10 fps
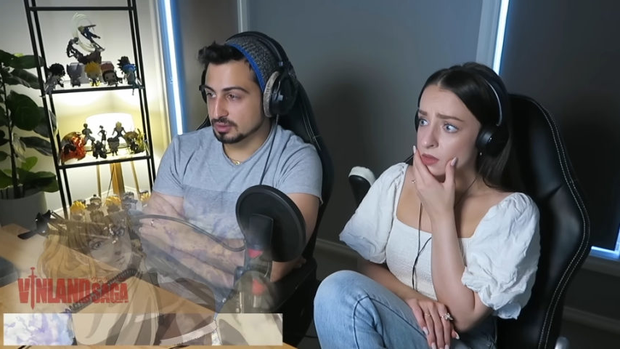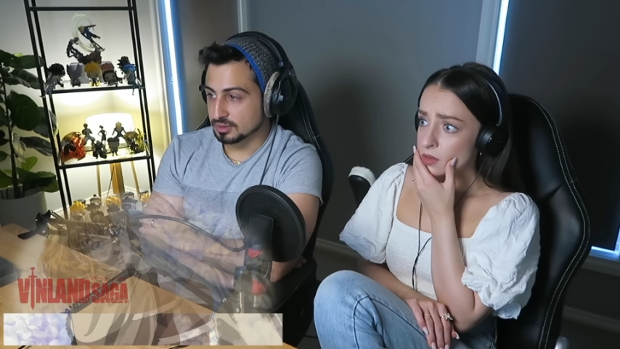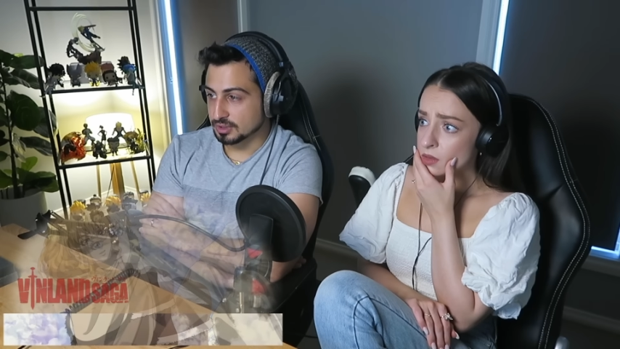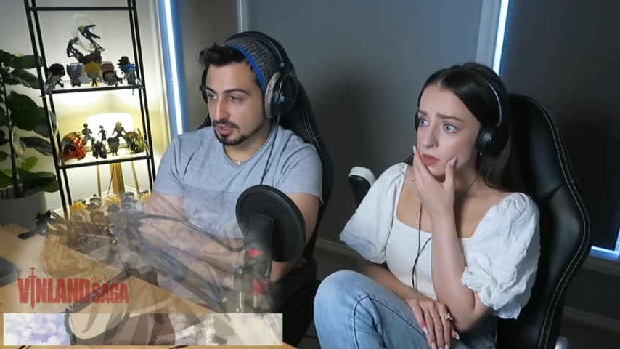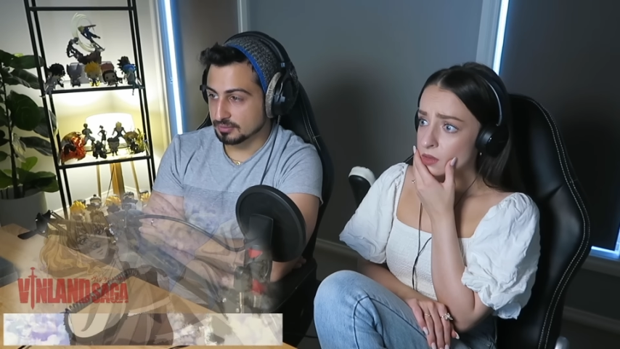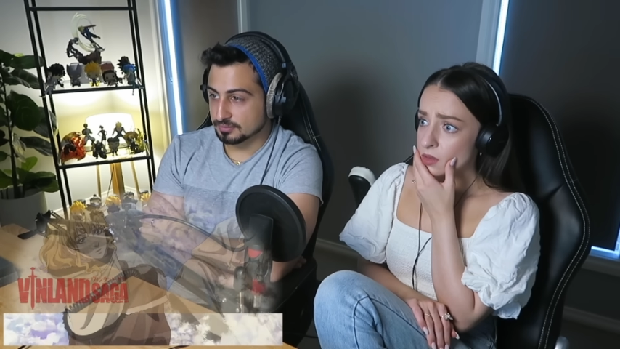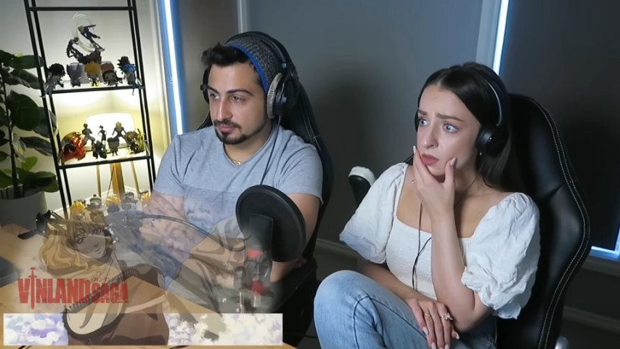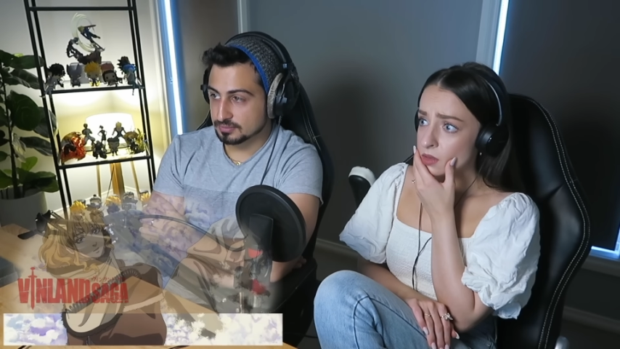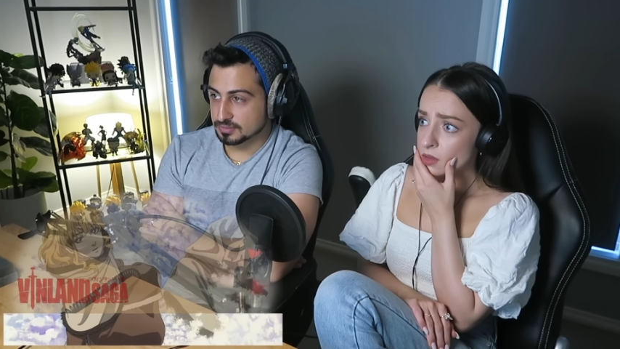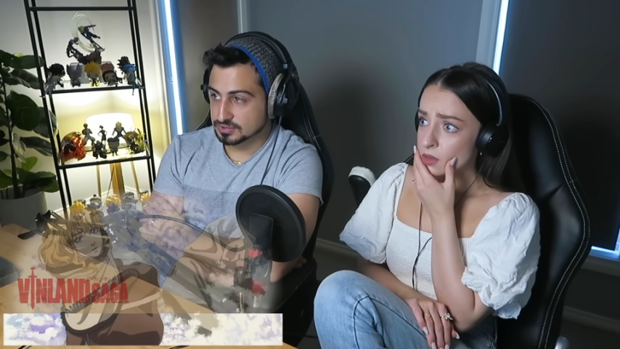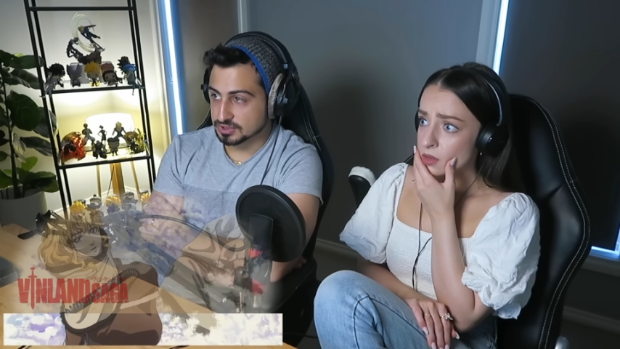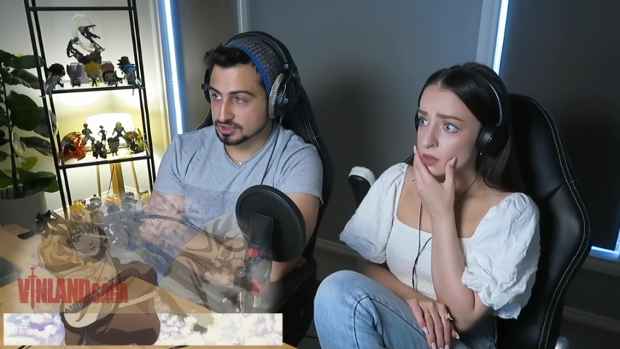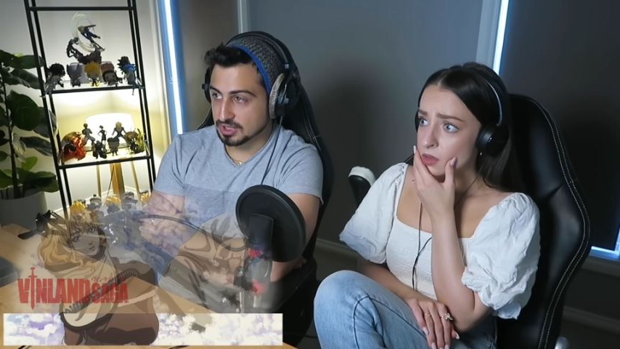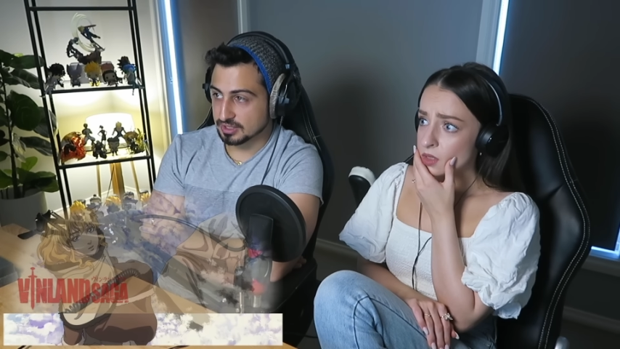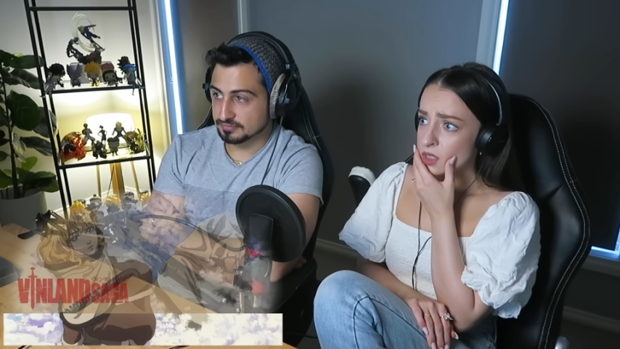Speaker 1: Yeah, it's
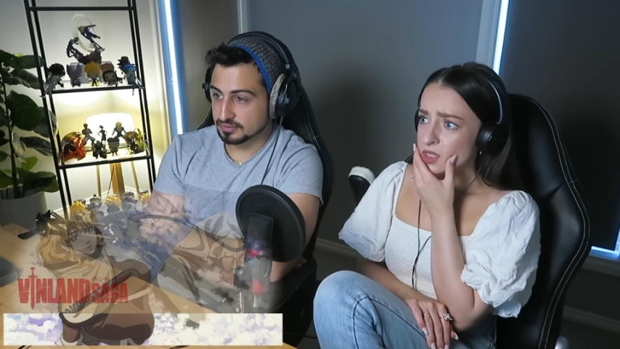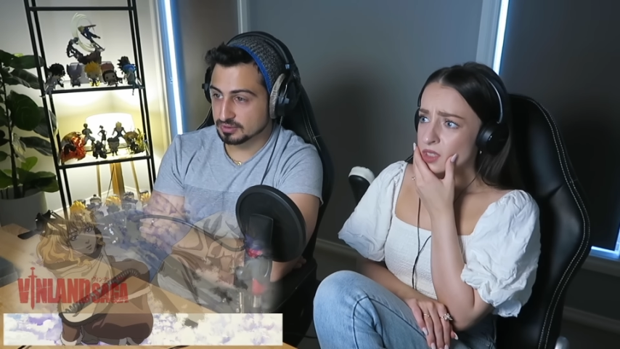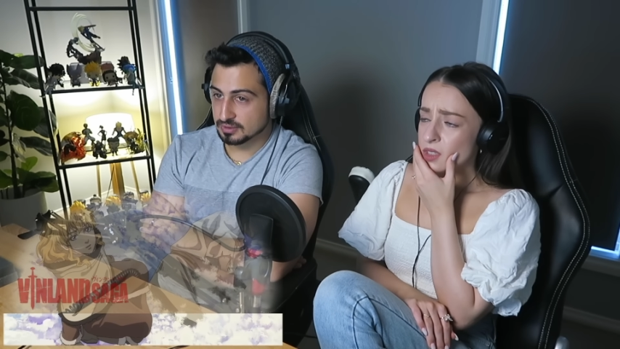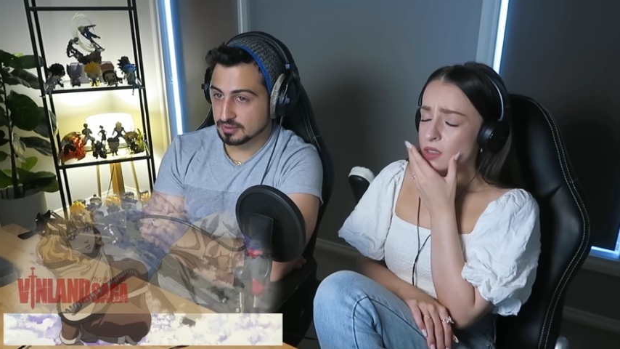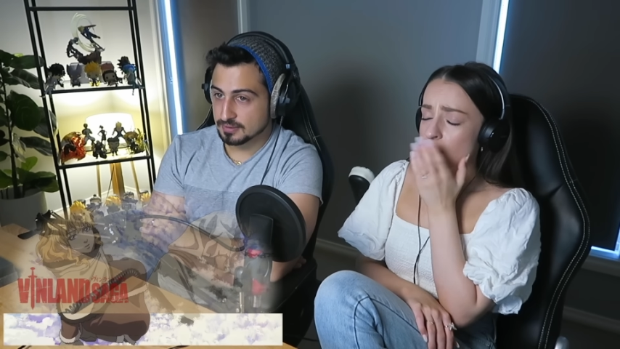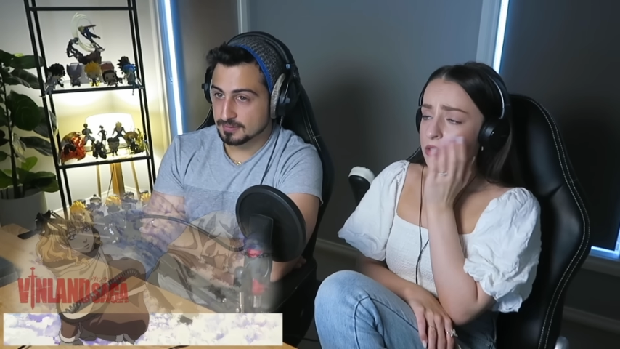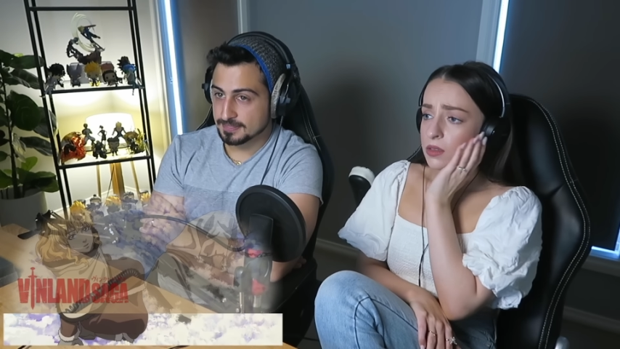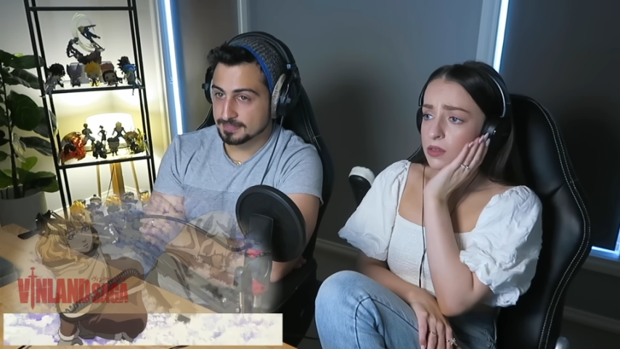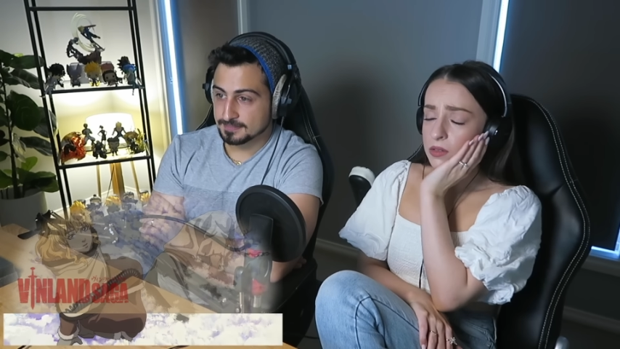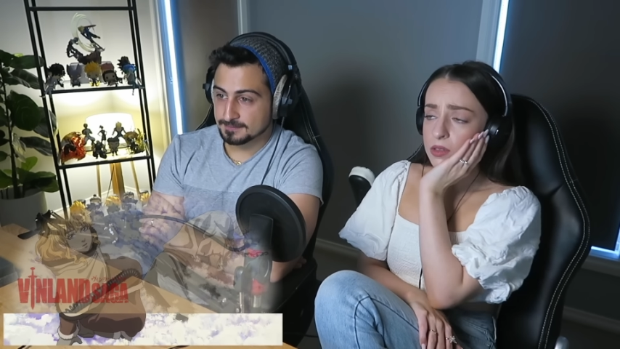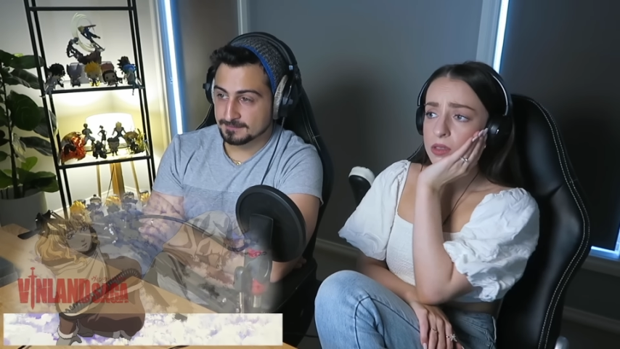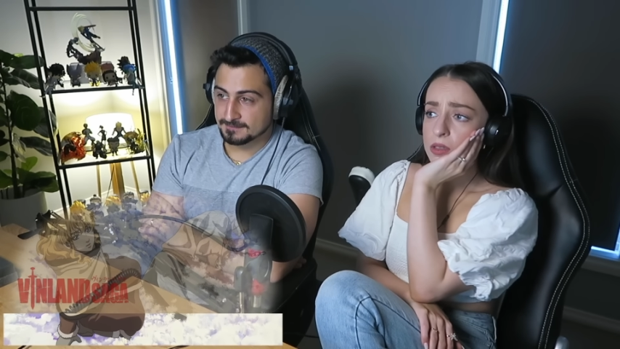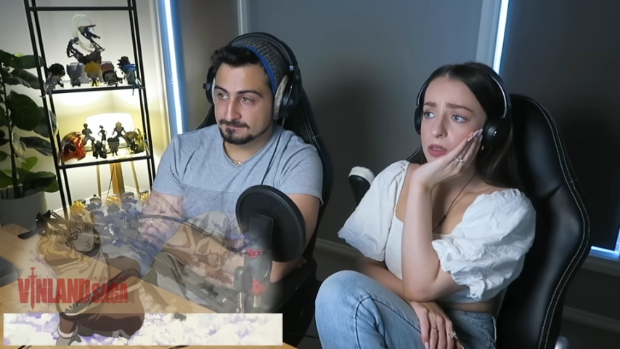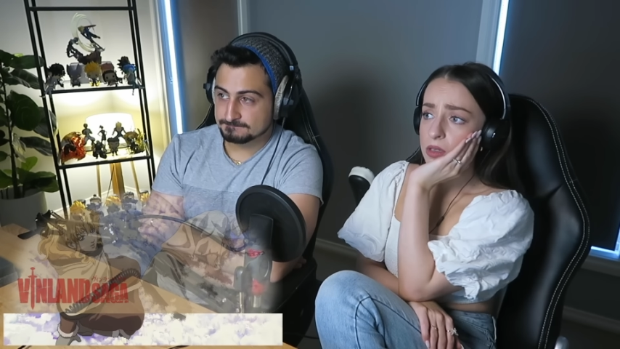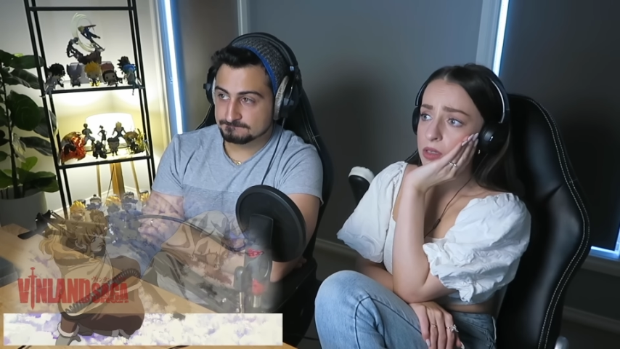live.
Speaker 2: Oh
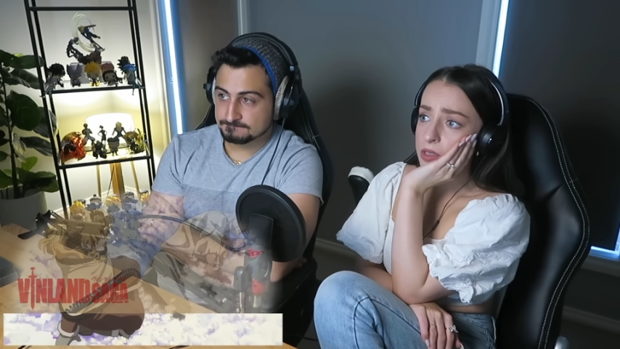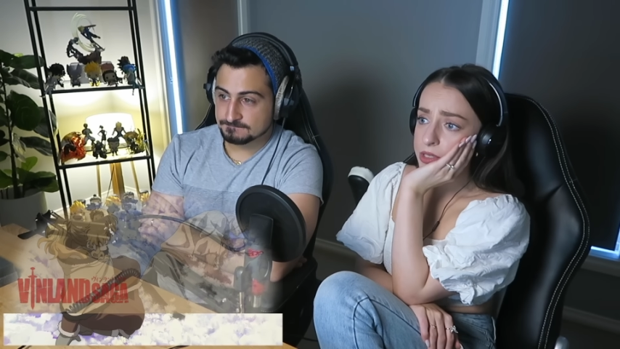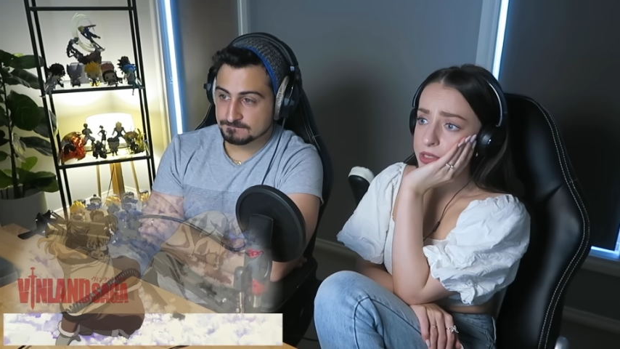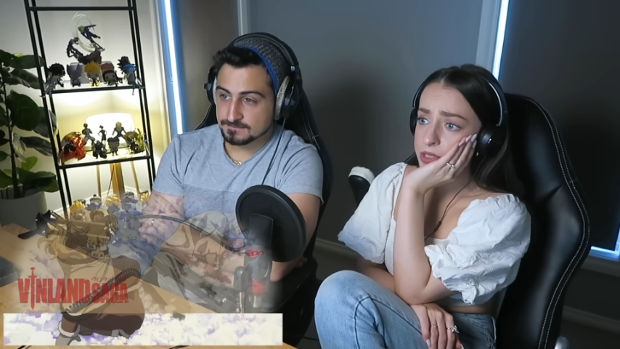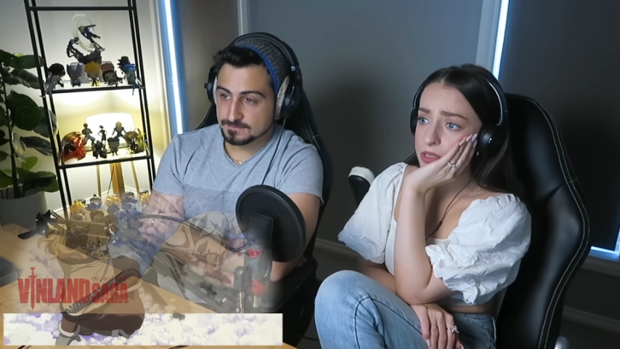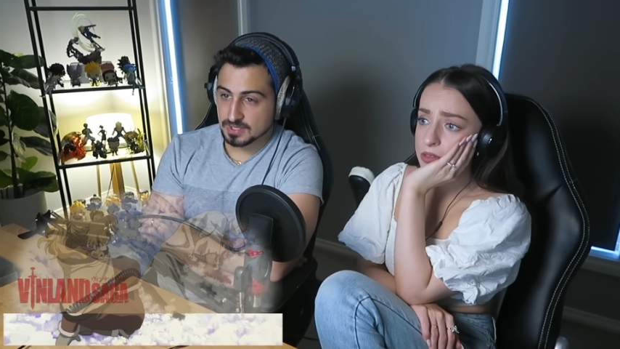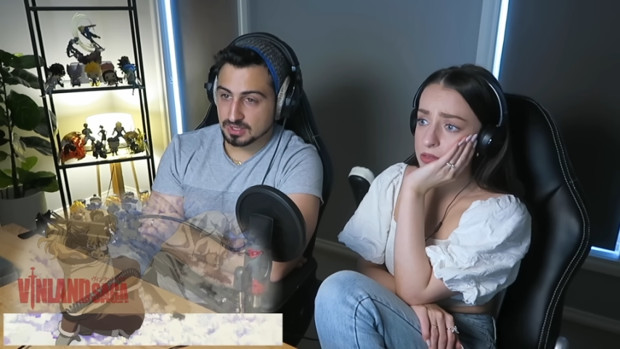gosh.